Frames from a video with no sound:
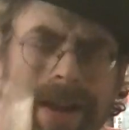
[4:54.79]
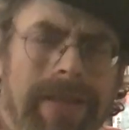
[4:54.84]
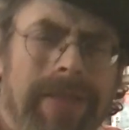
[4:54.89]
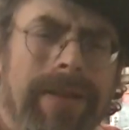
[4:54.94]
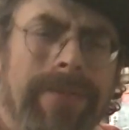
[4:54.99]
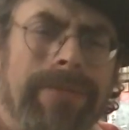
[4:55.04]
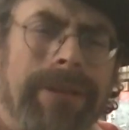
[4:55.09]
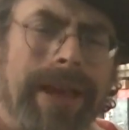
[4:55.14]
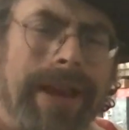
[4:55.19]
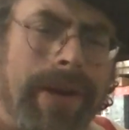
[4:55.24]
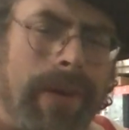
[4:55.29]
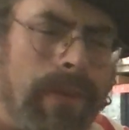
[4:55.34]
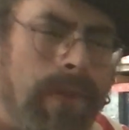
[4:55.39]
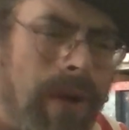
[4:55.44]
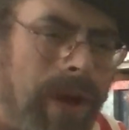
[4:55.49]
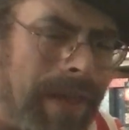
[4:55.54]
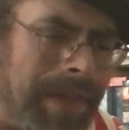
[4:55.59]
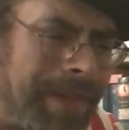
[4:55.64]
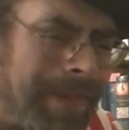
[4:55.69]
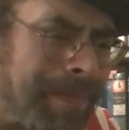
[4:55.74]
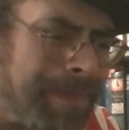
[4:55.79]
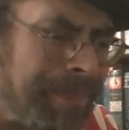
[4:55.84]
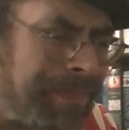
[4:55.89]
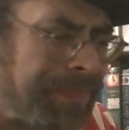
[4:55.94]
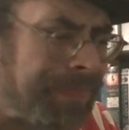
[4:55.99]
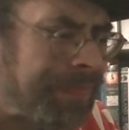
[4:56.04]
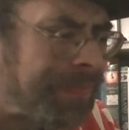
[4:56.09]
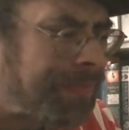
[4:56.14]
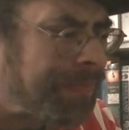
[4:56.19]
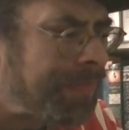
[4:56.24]
only played it once.
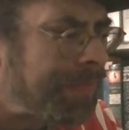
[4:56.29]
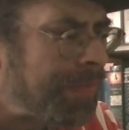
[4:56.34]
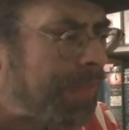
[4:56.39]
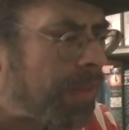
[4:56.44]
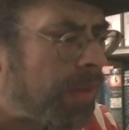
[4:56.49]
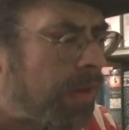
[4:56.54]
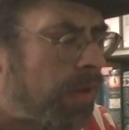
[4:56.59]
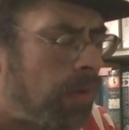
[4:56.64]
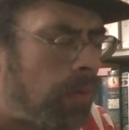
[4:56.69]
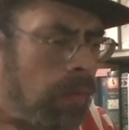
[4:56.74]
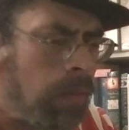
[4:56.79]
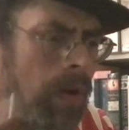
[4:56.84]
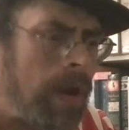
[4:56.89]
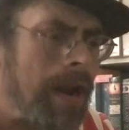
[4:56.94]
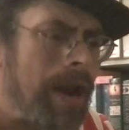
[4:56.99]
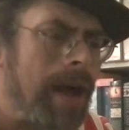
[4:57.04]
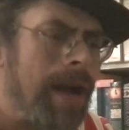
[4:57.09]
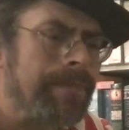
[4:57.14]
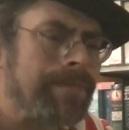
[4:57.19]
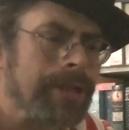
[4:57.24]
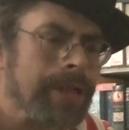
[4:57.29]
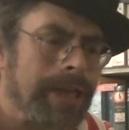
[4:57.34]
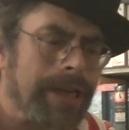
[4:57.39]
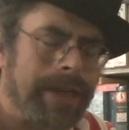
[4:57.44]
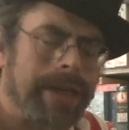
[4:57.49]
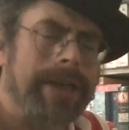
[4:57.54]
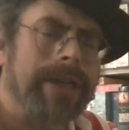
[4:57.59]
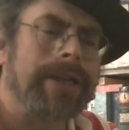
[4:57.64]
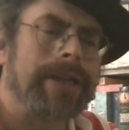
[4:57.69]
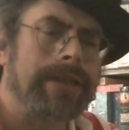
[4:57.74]
One option
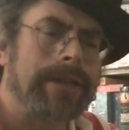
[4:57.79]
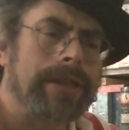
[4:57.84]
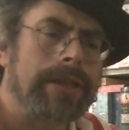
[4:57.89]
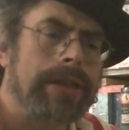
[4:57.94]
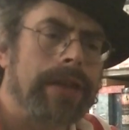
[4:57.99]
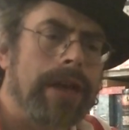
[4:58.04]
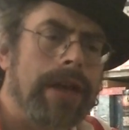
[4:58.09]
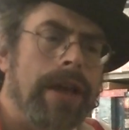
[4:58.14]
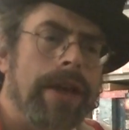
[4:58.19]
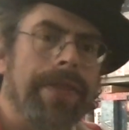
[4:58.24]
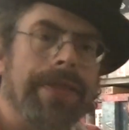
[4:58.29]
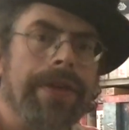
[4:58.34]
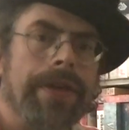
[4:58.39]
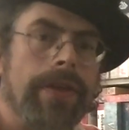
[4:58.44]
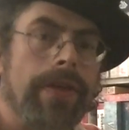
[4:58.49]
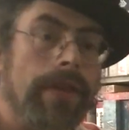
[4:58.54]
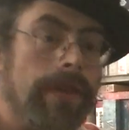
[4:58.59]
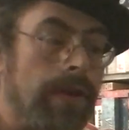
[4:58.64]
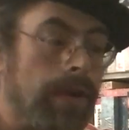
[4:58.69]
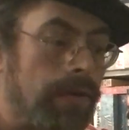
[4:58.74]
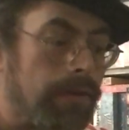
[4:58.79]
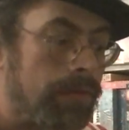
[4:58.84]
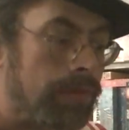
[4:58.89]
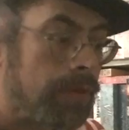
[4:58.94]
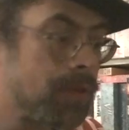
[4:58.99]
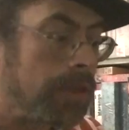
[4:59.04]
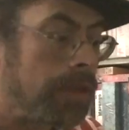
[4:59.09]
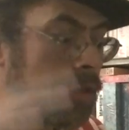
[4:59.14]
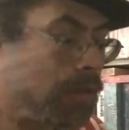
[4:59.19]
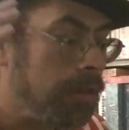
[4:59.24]
is this is a
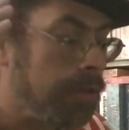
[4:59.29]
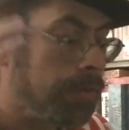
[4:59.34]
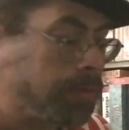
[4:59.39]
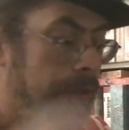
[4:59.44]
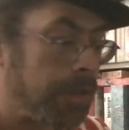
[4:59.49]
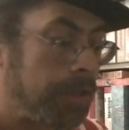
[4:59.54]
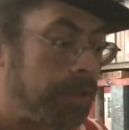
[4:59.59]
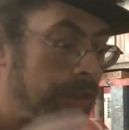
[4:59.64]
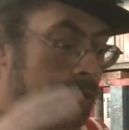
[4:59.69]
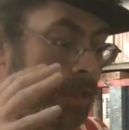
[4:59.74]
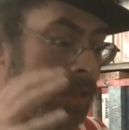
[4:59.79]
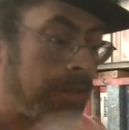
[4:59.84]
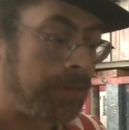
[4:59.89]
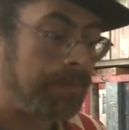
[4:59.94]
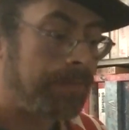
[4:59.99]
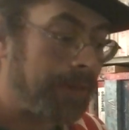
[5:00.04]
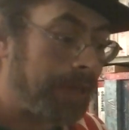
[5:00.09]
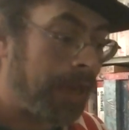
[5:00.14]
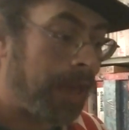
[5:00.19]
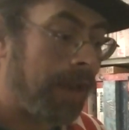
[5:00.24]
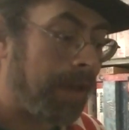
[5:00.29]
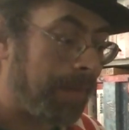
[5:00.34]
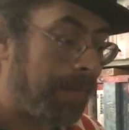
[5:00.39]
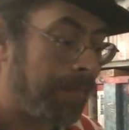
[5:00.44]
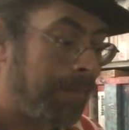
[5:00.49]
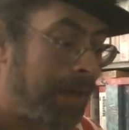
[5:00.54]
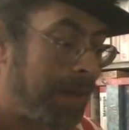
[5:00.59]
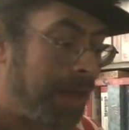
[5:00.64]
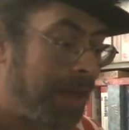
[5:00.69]
really, really deep game,